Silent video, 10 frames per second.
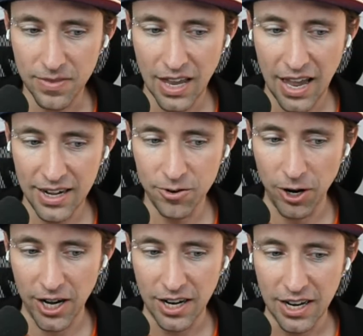
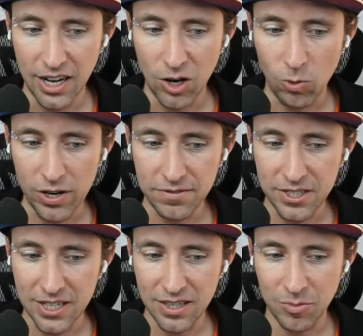anyway, we've
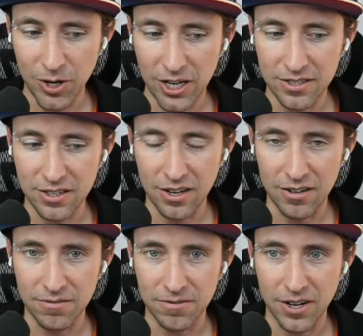seen the price
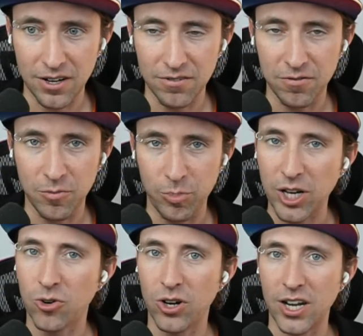of
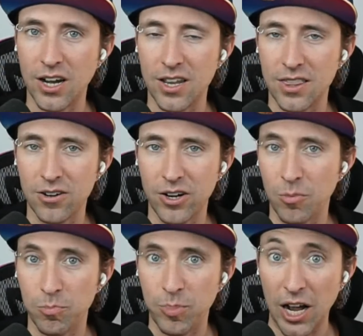Bitcoin and
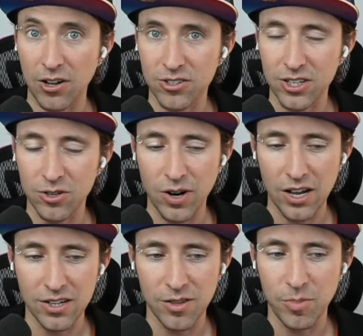Ethereum bouncing
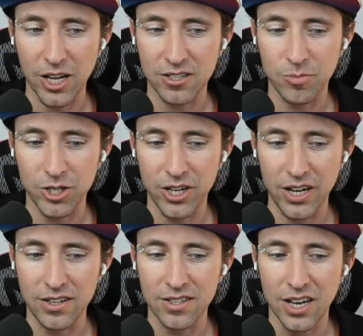around in the past couple of
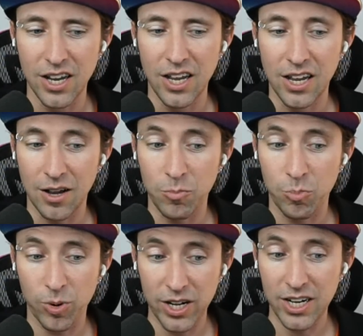days,
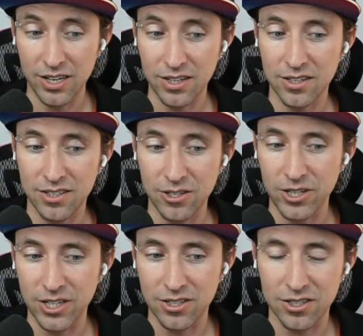pretty
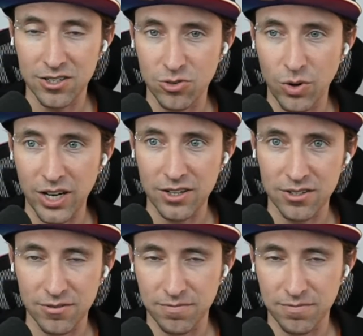serious swings.